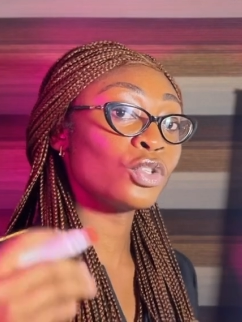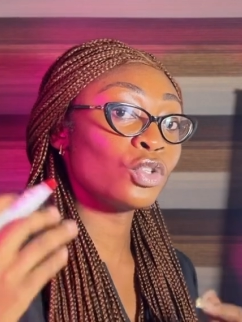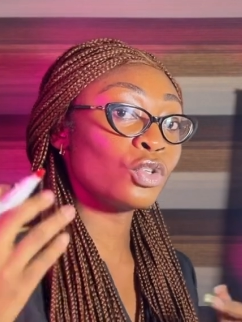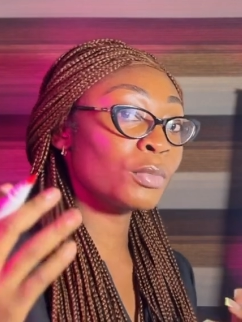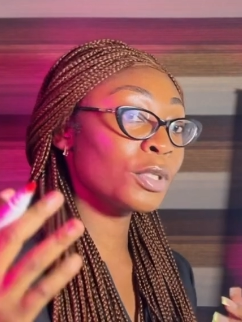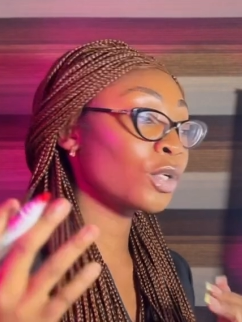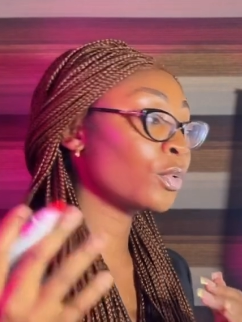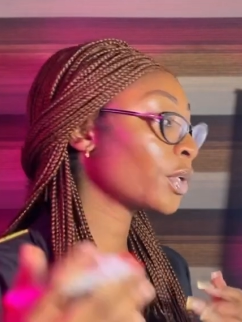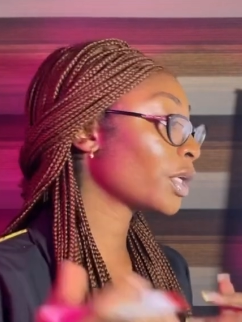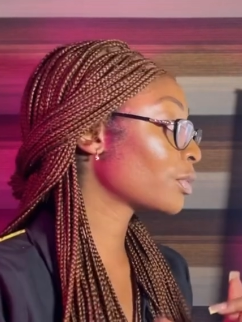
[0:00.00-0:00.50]
You'll
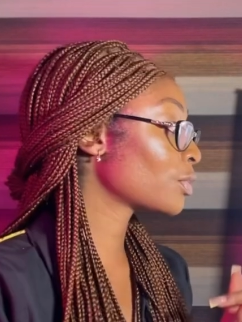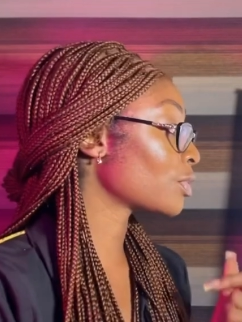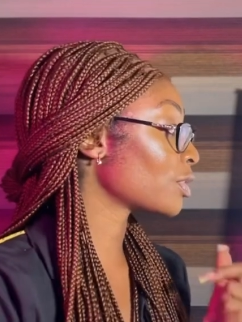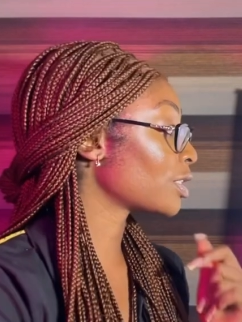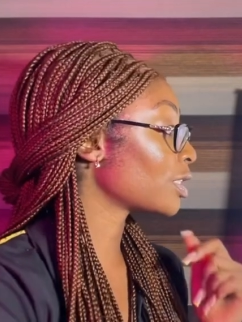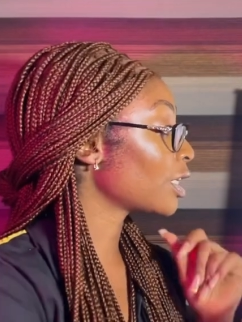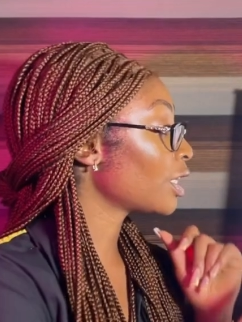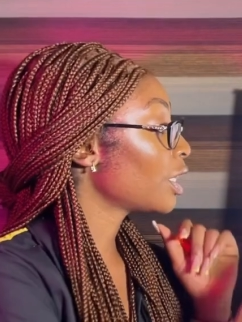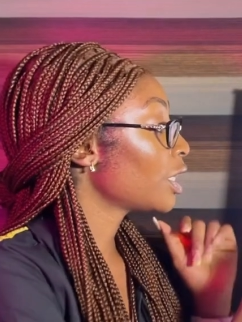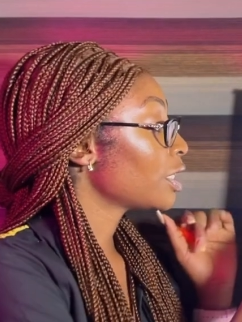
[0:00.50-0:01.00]
be quick to
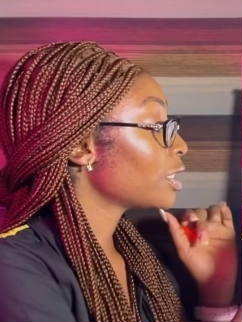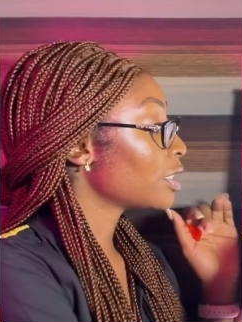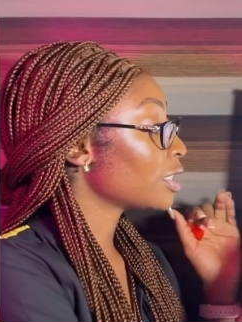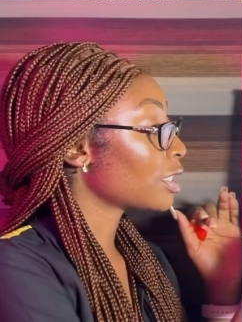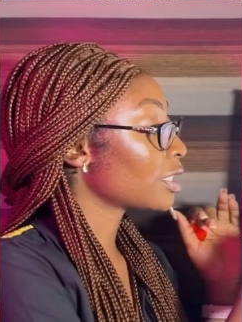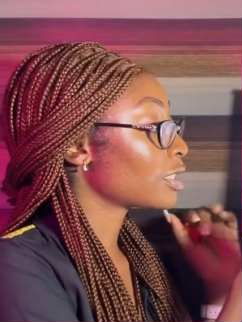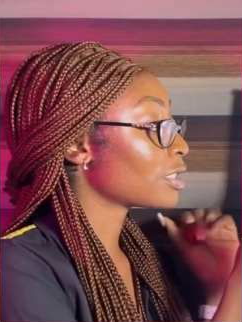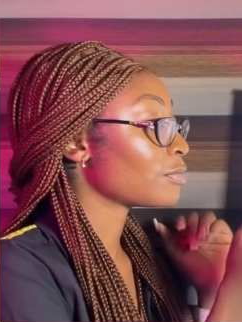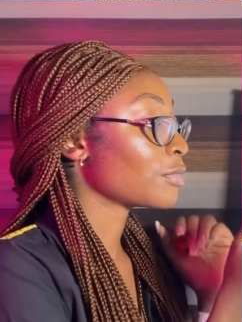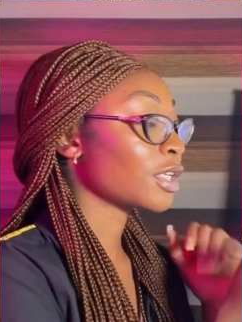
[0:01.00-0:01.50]
say
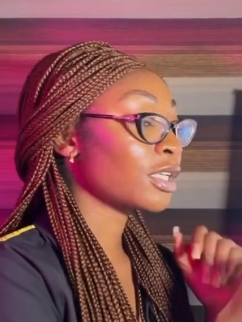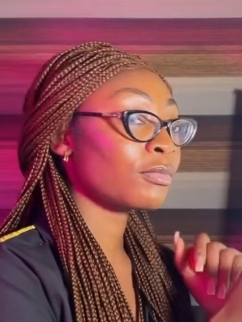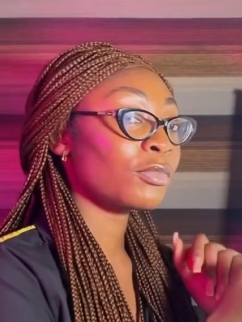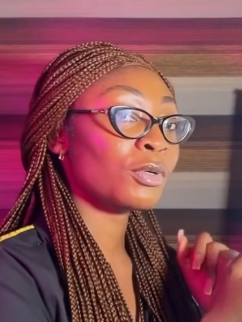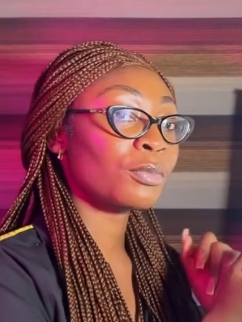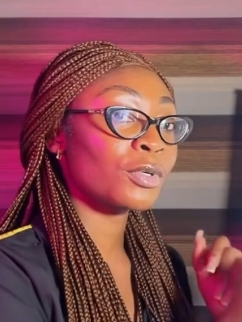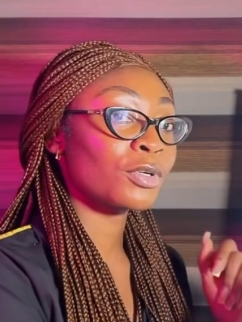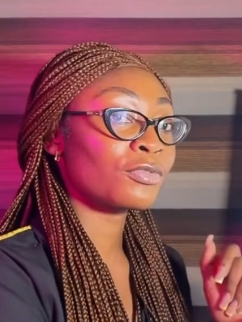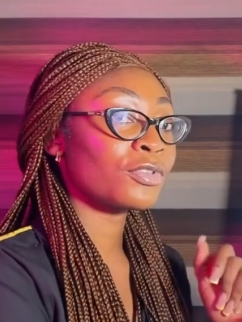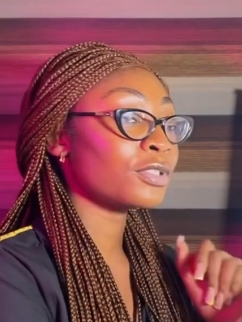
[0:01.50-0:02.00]
Janet is making
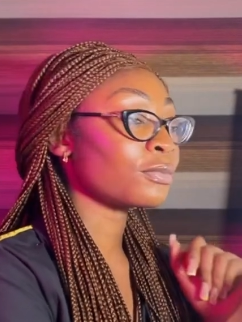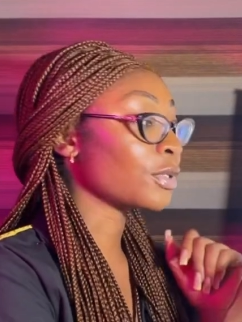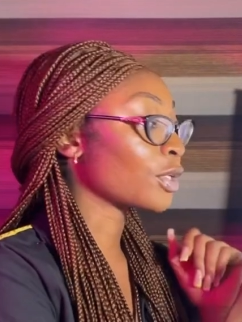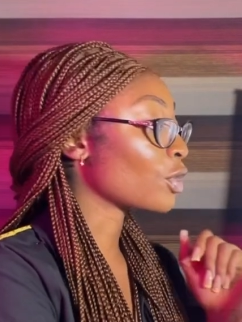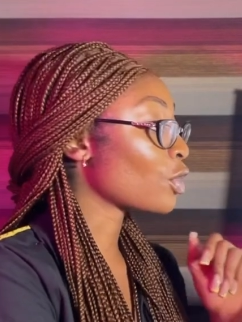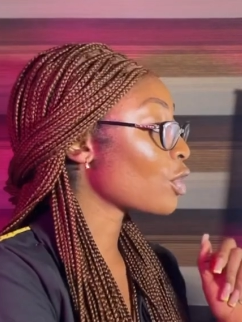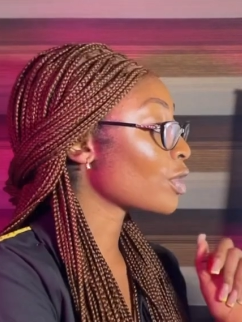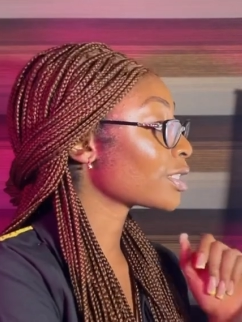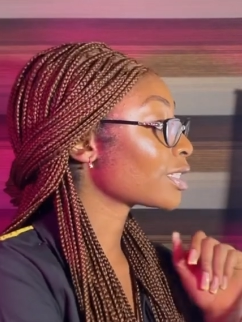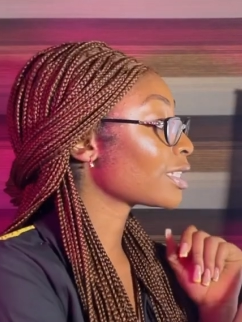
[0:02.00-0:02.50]
more profit
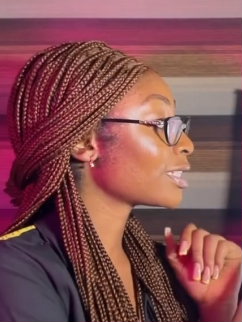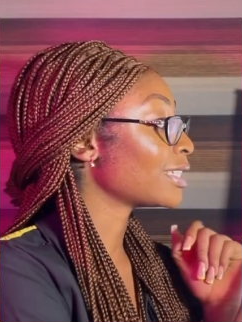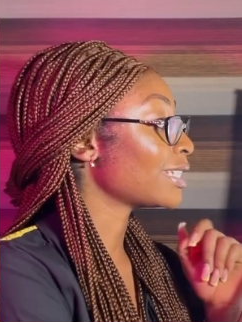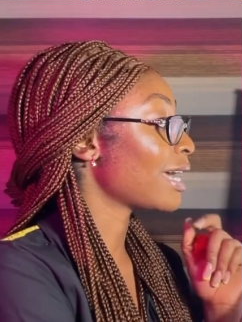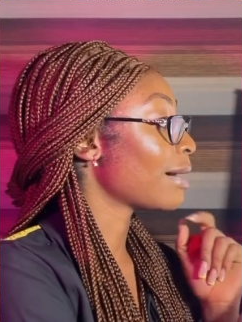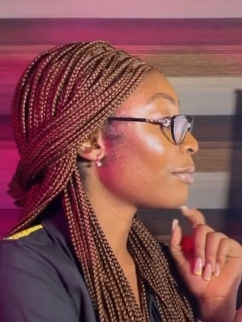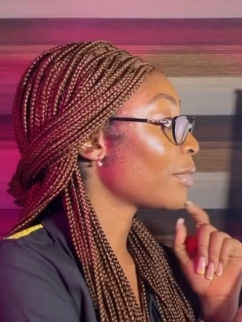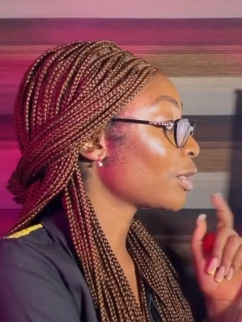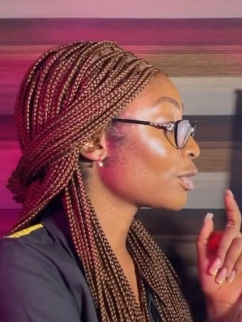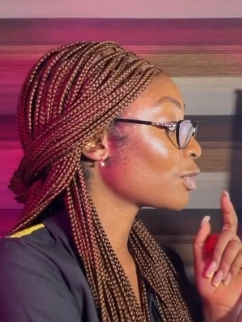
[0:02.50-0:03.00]
because the
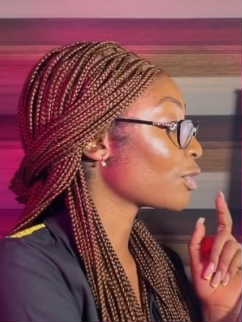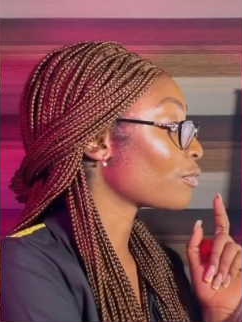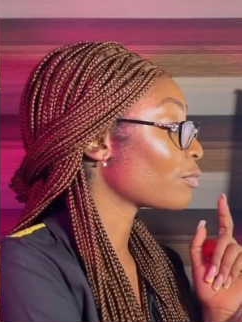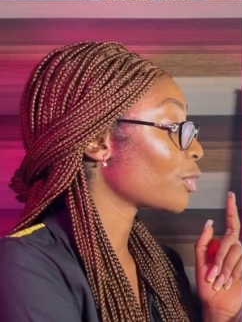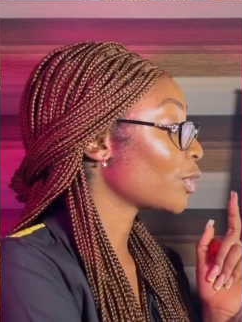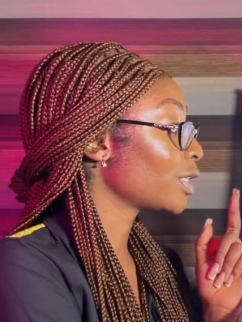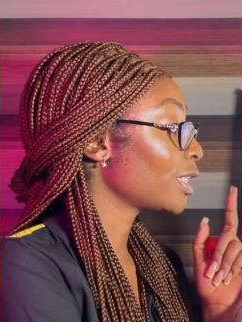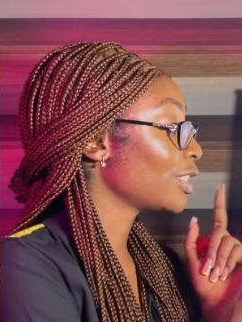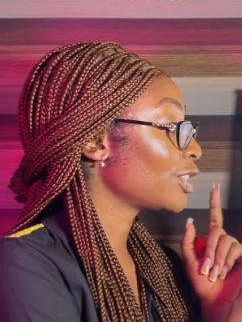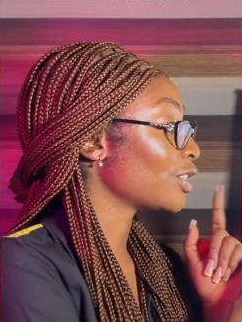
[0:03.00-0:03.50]
amount of
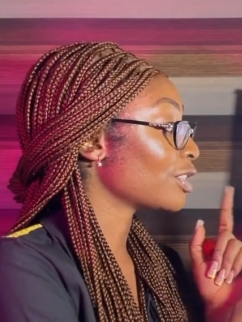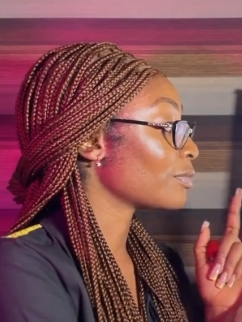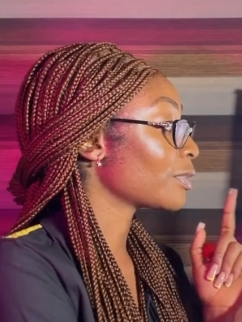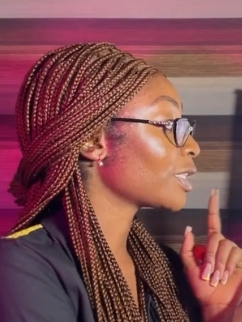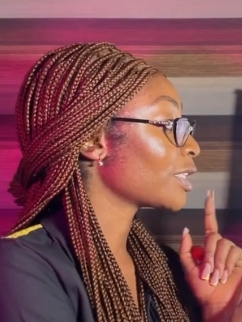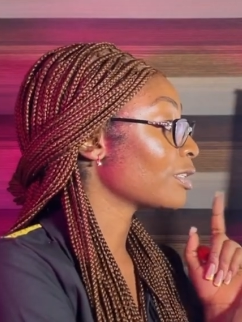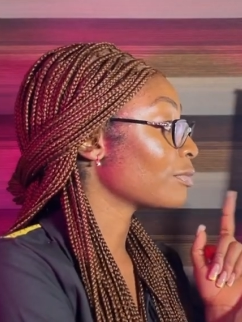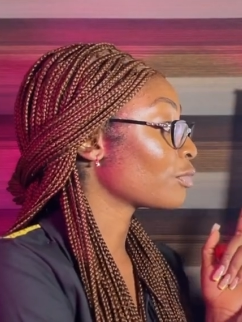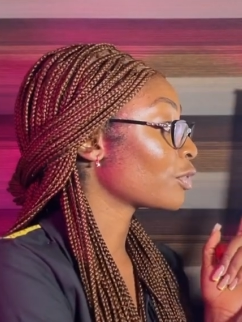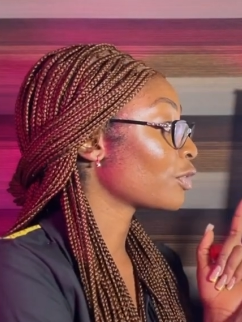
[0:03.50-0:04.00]
money she's
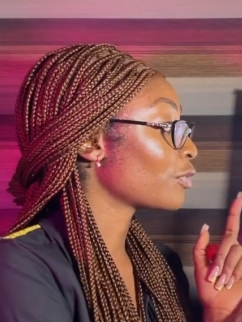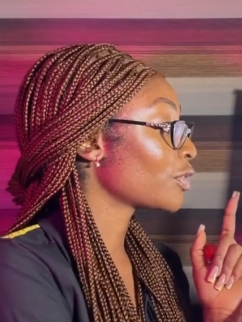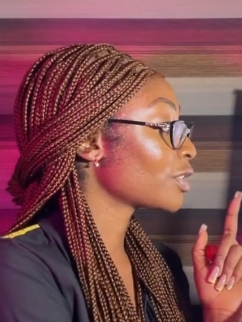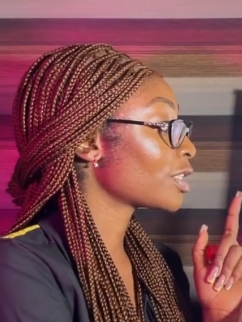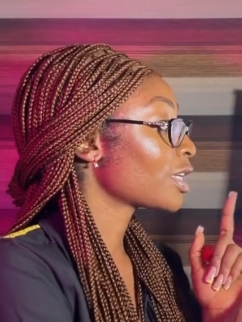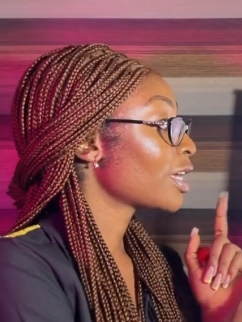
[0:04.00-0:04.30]
making a profit